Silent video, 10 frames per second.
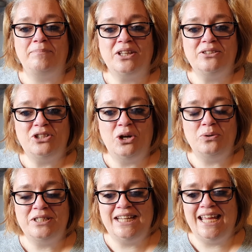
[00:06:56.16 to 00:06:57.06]
So
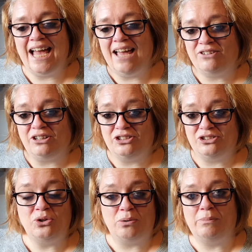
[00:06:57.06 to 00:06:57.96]
today I've got just
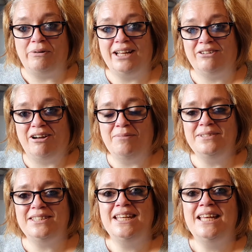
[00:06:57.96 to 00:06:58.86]
normal
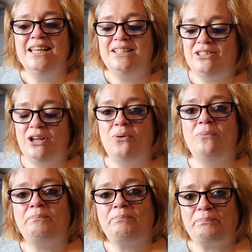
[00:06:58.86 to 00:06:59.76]
breadcrumbs.
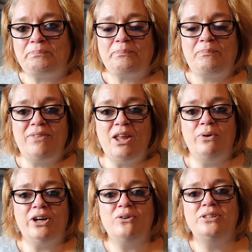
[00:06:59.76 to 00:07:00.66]
So
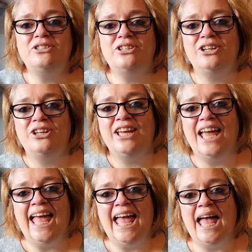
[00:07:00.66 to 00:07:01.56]
we're going to,
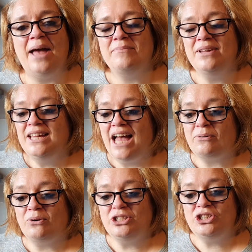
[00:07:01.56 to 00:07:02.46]
I'm
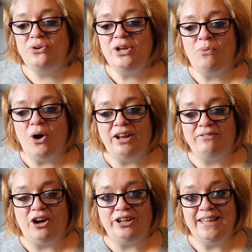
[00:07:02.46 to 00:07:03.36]
going to show you what I've
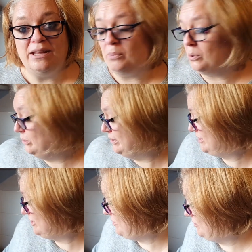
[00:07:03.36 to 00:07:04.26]
got in the bowl
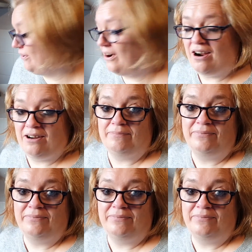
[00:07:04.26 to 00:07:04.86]
so far.